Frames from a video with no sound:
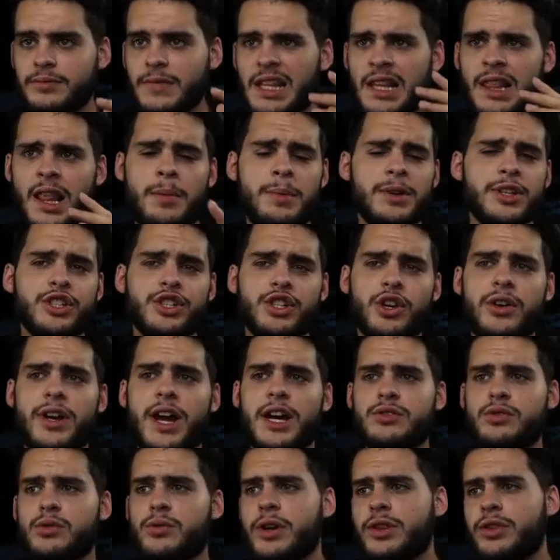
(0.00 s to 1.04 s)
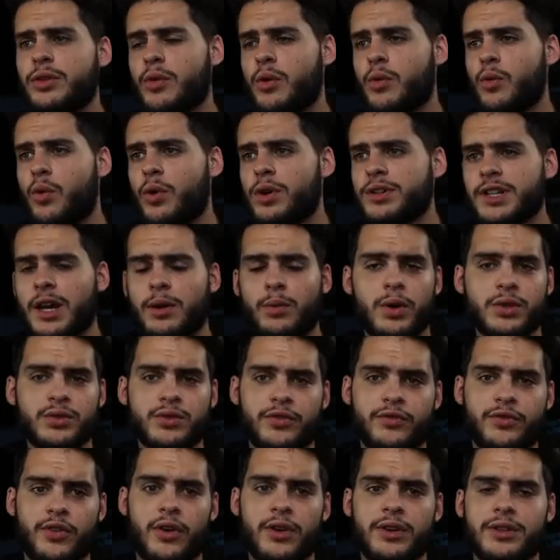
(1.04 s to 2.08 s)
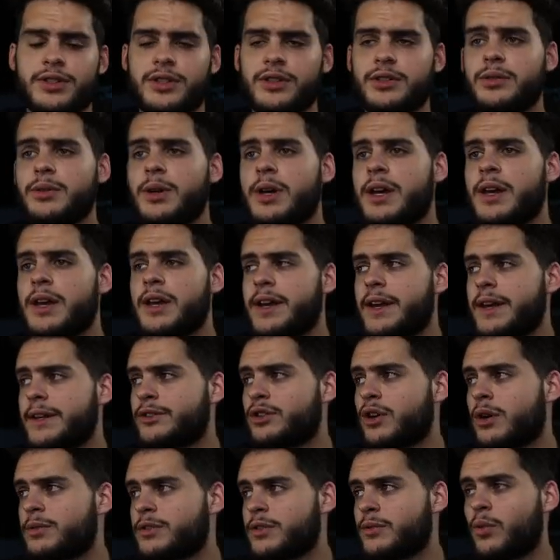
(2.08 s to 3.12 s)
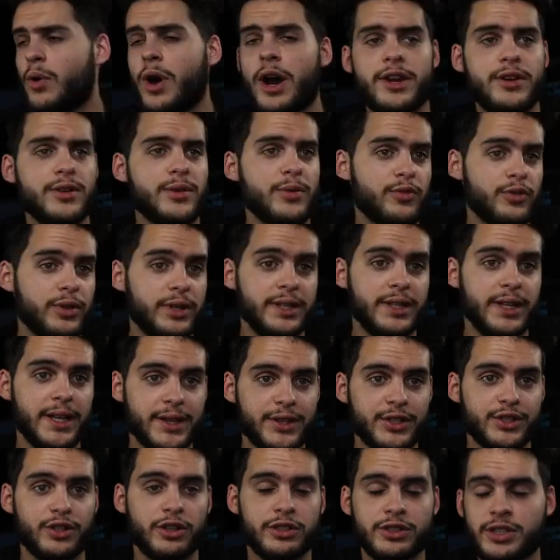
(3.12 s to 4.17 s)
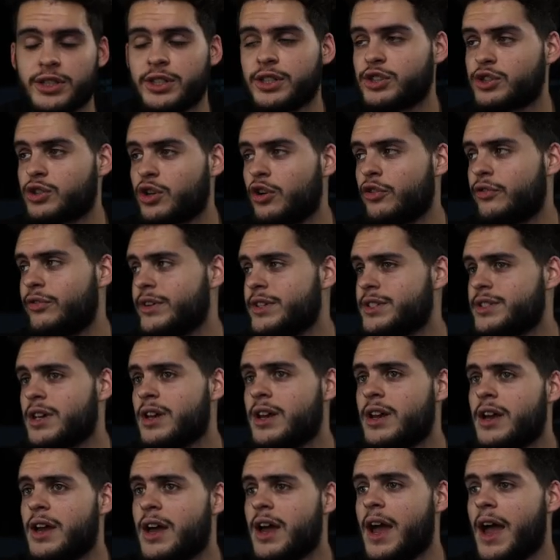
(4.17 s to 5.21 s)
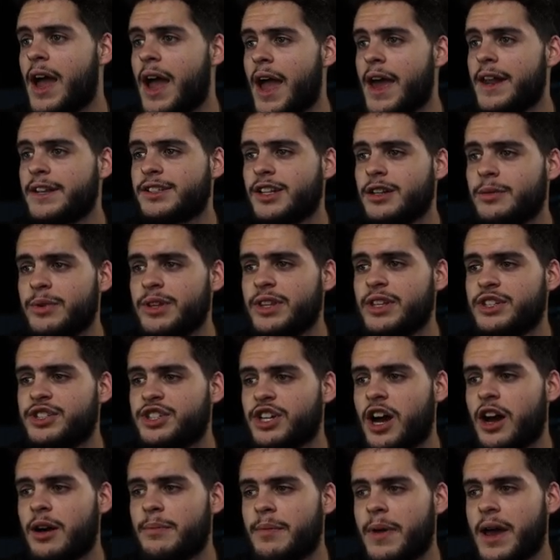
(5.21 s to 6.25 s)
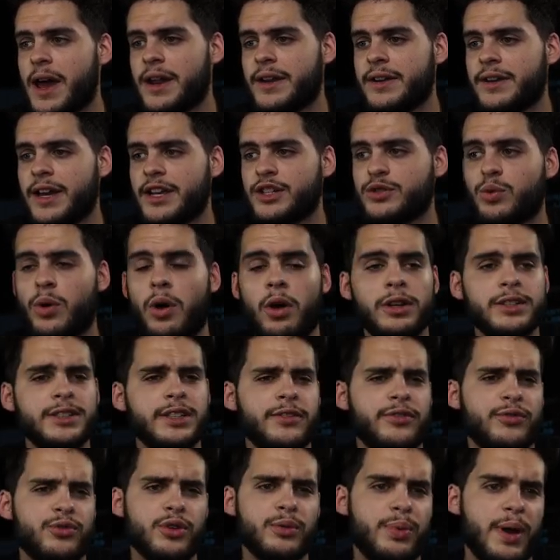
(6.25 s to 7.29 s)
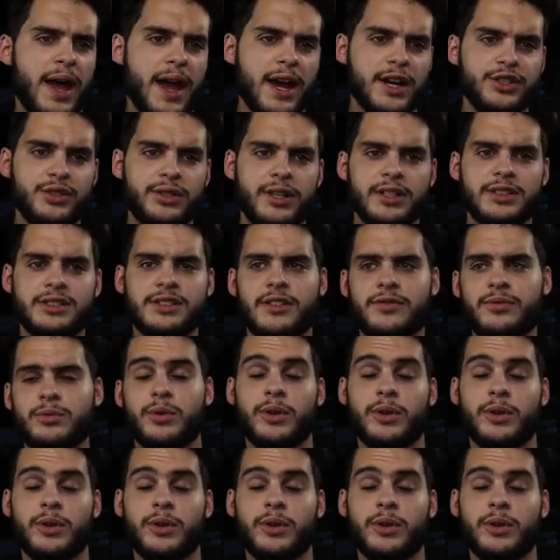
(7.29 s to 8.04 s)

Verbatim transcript: Let me just show you guys real quick the rewards I was referring to in terms of why you're really in search of these trophies. And it's going to be the John Madden, as well as the free packs you get and stuff.